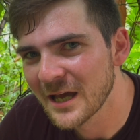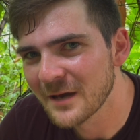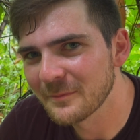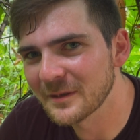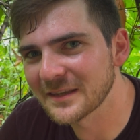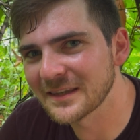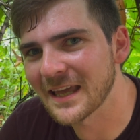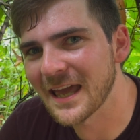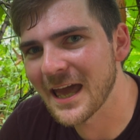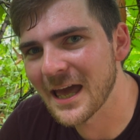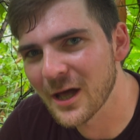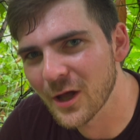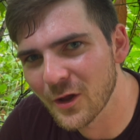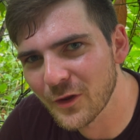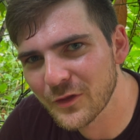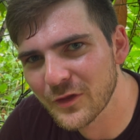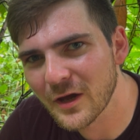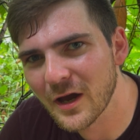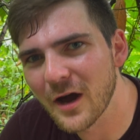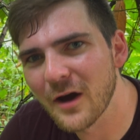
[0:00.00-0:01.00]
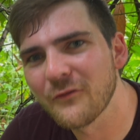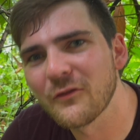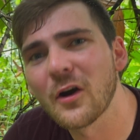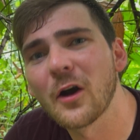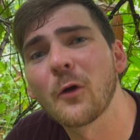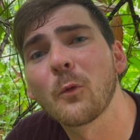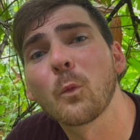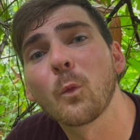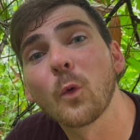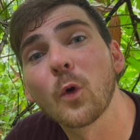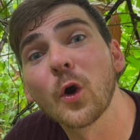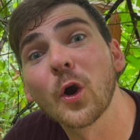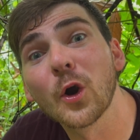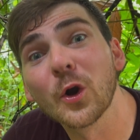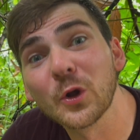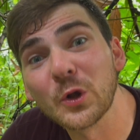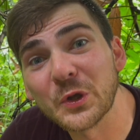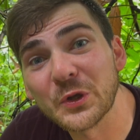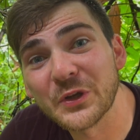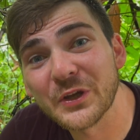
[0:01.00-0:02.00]
but the health of our
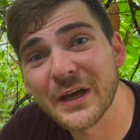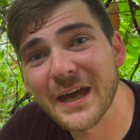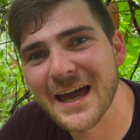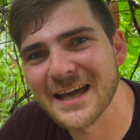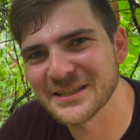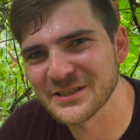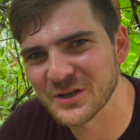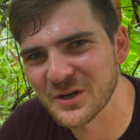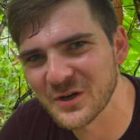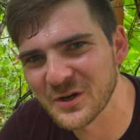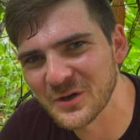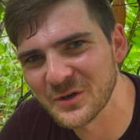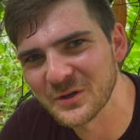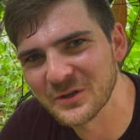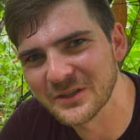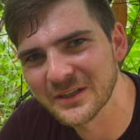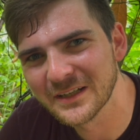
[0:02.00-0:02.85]
world as a whole.